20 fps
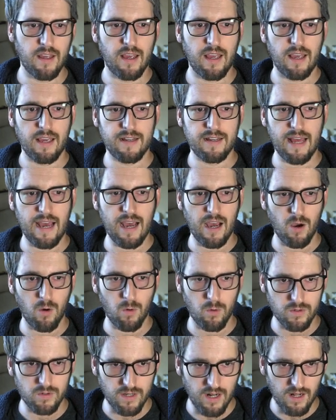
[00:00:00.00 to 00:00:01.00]
And now
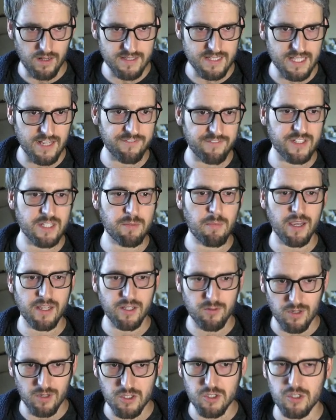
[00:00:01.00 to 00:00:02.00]
null safety
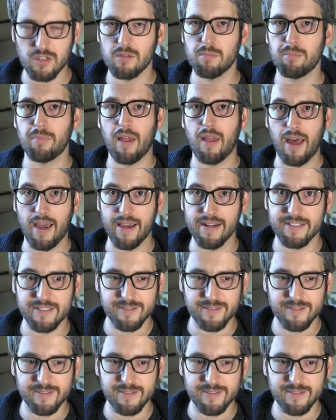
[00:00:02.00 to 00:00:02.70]
migration applied.